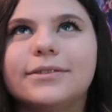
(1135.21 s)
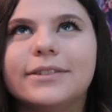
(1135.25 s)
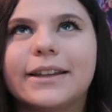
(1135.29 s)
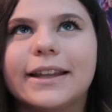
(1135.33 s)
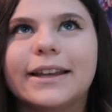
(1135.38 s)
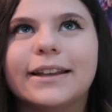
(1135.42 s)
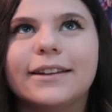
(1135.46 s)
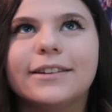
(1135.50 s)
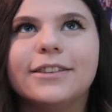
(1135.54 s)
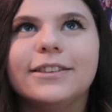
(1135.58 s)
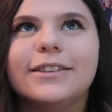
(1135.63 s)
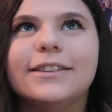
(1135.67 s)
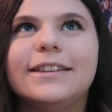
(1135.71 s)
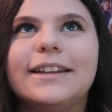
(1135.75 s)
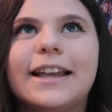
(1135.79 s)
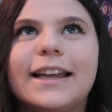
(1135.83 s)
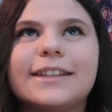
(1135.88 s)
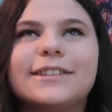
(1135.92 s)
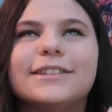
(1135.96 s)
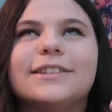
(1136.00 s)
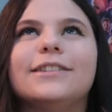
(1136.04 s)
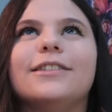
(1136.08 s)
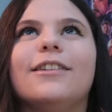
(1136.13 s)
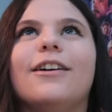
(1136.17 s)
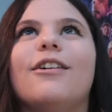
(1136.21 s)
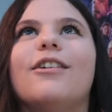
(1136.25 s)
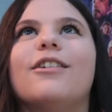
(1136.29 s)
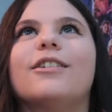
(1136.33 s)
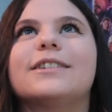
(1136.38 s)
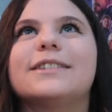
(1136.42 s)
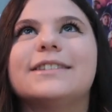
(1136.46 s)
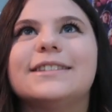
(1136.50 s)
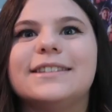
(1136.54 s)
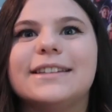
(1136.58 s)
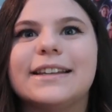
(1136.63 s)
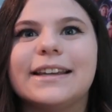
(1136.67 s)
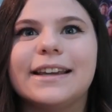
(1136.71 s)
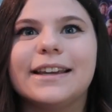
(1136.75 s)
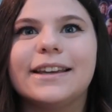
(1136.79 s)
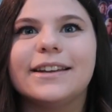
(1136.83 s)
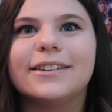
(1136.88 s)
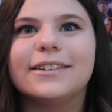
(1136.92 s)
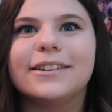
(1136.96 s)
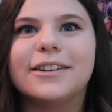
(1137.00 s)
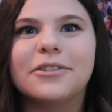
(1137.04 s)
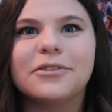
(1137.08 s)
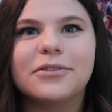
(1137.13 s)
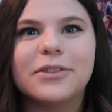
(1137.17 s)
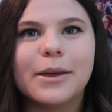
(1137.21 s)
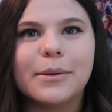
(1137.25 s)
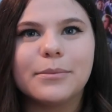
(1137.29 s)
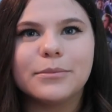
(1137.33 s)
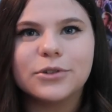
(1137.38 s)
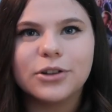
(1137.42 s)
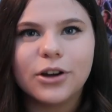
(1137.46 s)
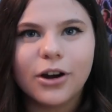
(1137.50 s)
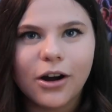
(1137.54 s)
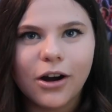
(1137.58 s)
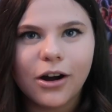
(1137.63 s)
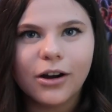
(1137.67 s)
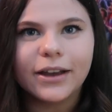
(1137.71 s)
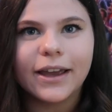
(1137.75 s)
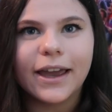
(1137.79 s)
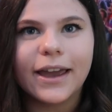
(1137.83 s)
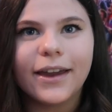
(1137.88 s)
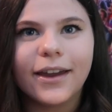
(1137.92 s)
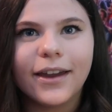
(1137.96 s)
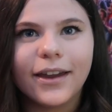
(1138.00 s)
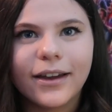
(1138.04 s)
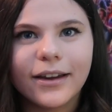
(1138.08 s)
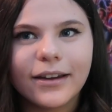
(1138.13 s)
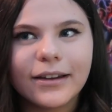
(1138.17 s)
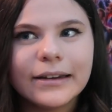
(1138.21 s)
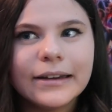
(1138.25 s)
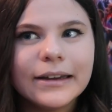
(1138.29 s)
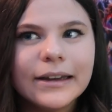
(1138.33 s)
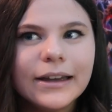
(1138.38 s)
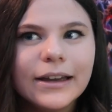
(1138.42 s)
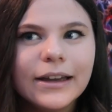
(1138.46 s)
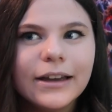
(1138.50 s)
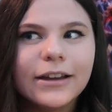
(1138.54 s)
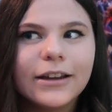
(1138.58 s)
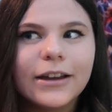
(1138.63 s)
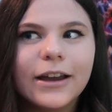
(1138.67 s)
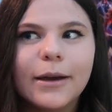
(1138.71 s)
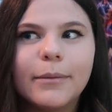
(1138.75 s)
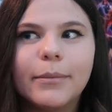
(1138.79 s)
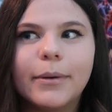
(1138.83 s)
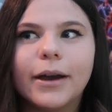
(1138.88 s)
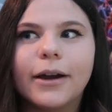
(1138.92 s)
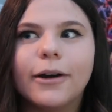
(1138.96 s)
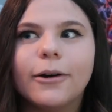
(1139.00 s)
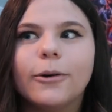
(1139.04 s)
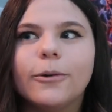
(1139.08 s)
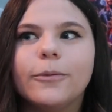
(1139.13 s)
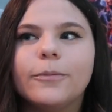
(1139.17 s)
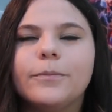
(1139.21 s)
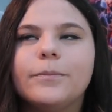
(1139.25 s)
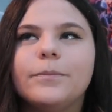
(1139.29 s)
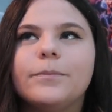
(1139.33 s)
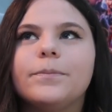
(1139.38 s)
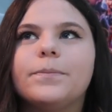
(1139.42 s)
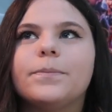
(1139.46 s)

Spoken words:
like a nice long scene of them talking about